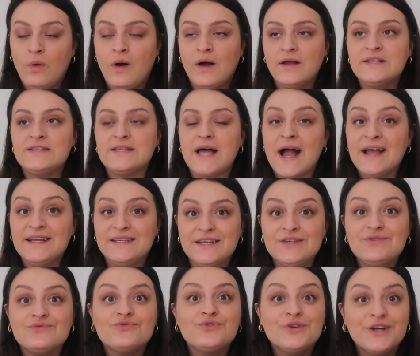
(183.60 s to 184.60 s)
ones. I
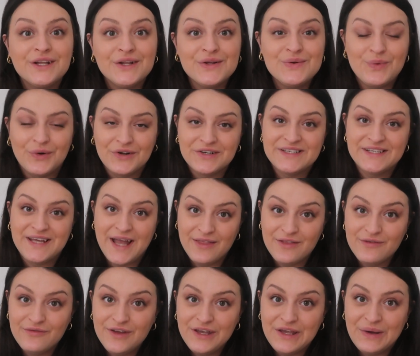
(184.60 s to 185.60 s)
did really want to get
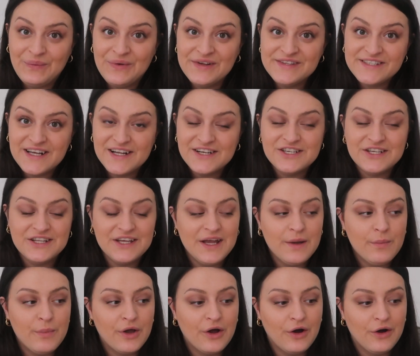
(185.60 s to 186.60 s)
the vegan ones actually,
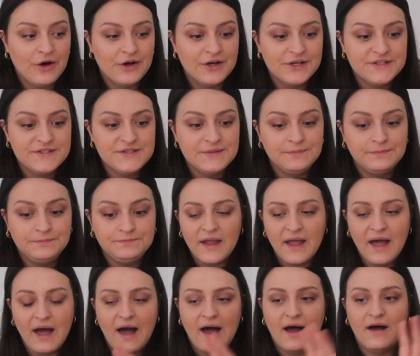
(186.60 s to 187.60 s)
because they
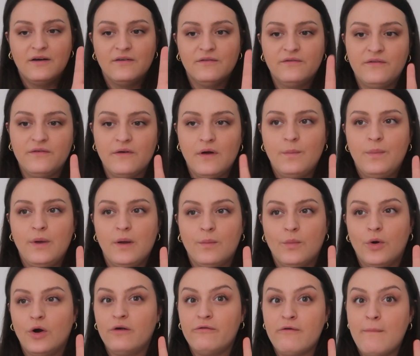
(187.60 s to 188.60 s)
have a bit
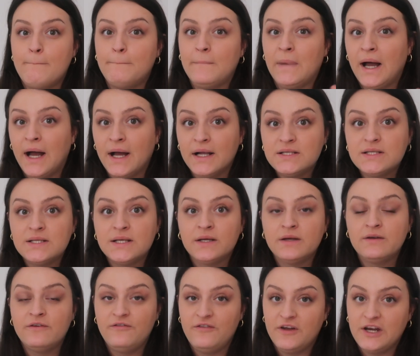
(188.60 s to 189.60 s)
more of a matte
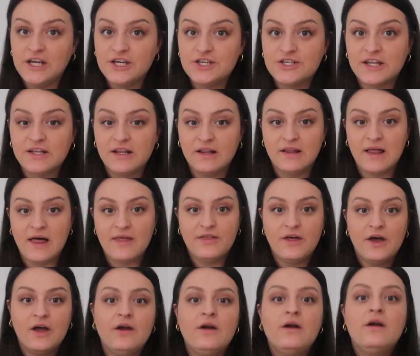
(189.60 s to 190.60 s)
finish to the
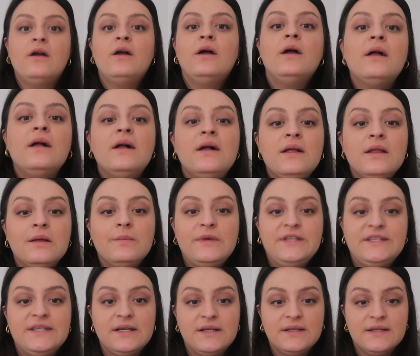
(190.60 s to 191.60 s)
leather.
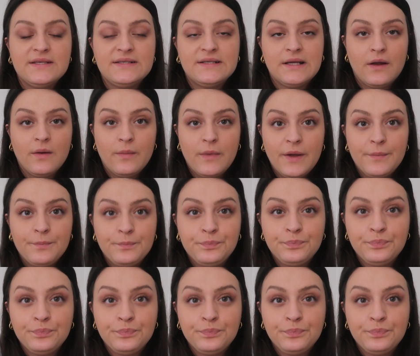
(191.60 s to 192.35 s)
Tilt this down a bit.